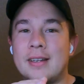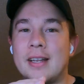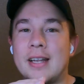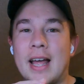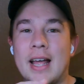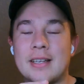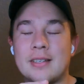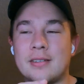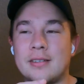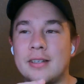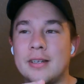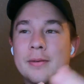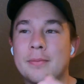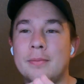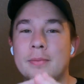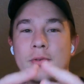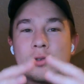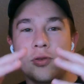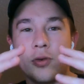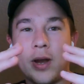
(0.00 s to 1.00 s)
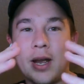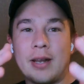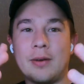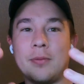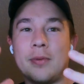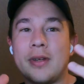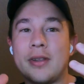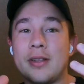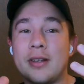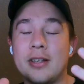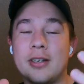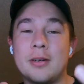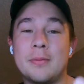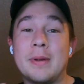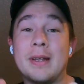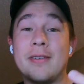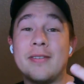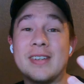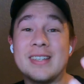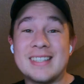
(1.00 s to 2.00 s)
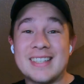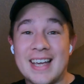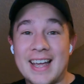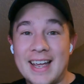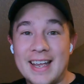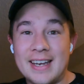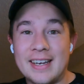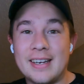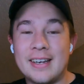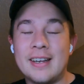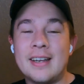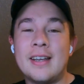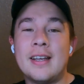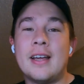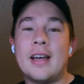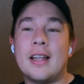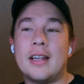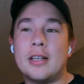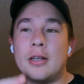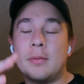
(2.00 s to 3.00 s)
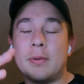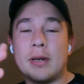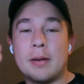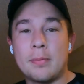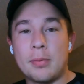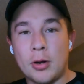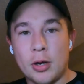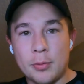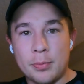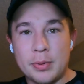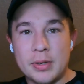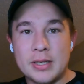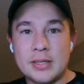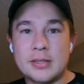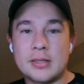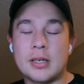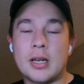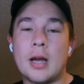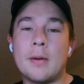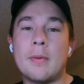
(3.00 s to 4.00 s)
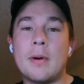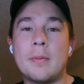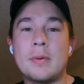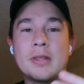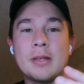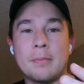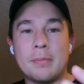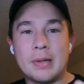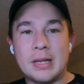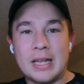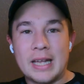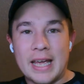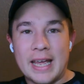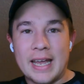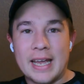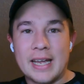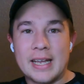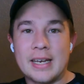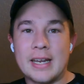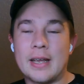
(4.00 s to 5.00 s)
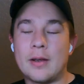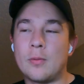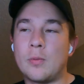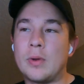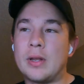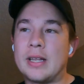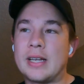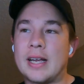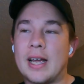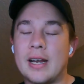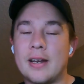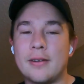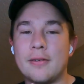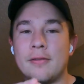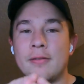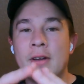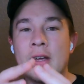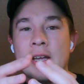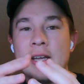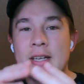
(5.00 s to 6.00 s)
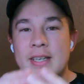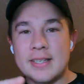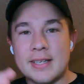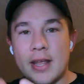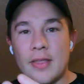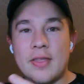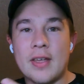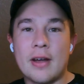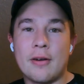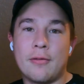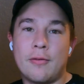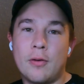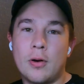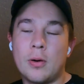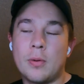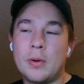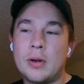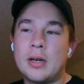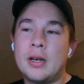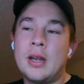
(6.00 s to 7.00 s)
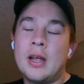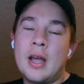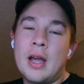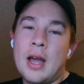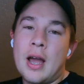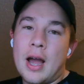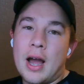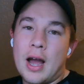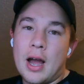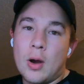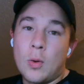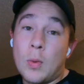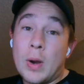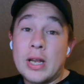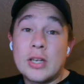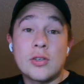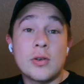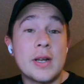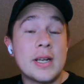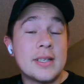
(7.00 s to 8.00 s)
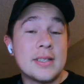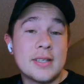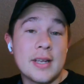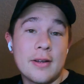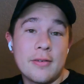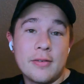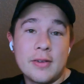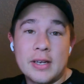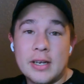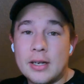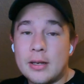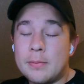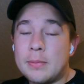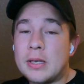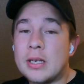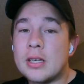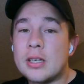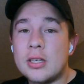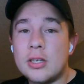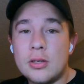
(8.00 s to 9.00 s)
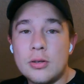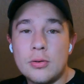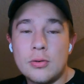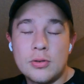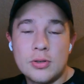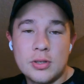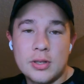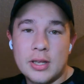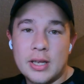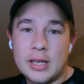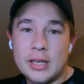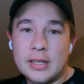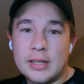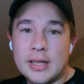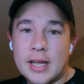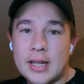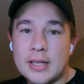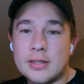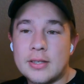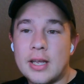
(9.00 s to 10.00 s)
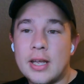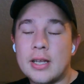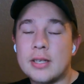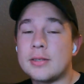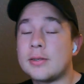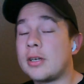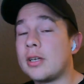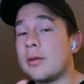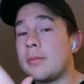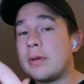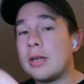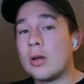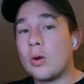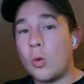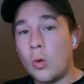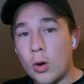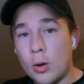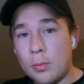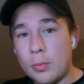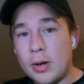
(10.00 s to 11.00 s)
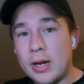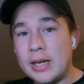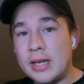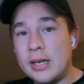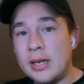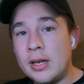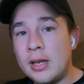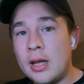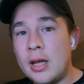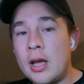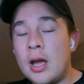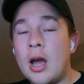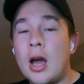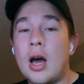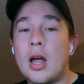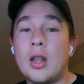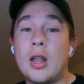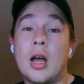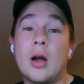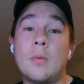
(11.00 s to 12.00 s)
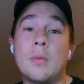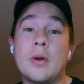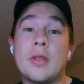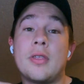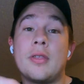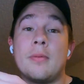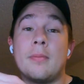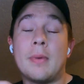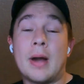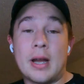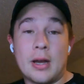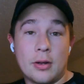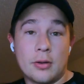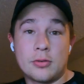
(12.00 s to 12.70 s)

in the last clip, train with a little bit of intent, a little bit of purpose, come up with a plan and really kind of set that forward, weight training is definitely gonna be a huge thing that is gonna be incorporated along with my